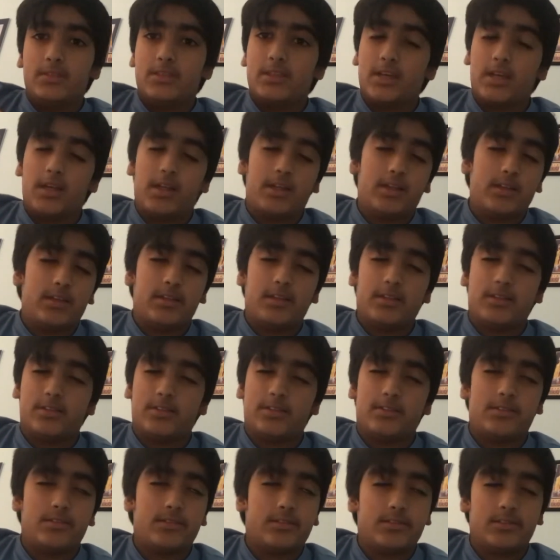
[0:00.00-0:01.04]
It,
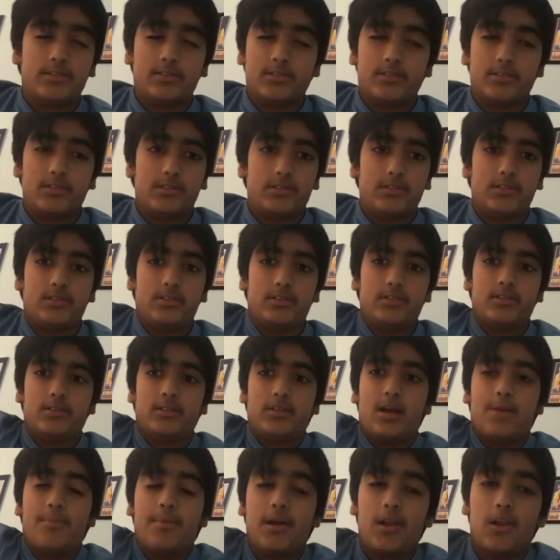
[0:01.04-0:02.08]
it's
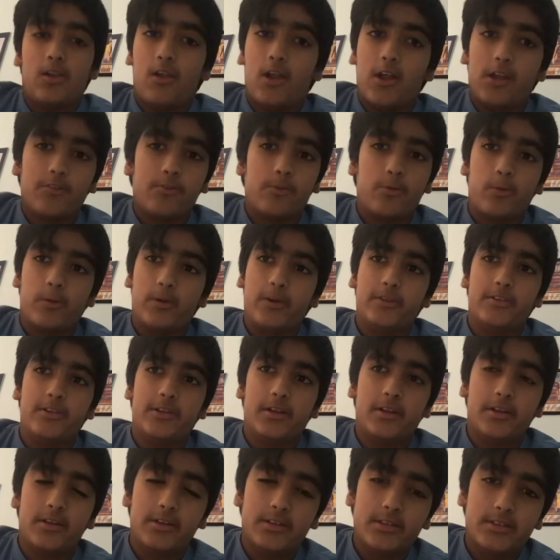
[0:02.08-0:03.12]
I'm at a loss for words.
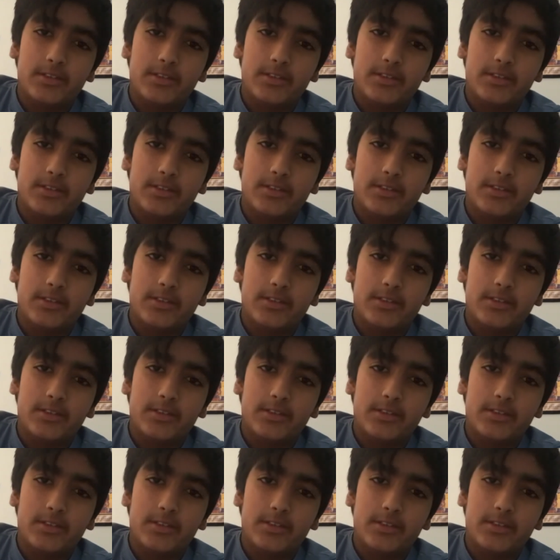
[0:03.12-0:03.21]
I